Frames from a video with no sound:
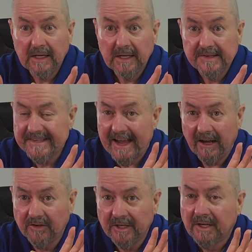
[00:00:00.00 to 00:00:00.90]

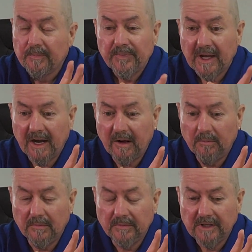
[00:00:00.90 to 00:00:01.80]
sound,
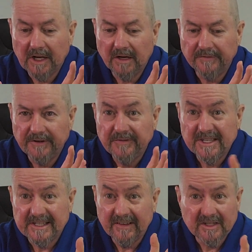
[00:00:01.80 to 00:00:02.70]

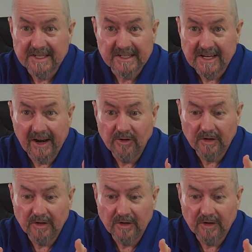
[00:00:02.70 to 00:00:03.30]
57600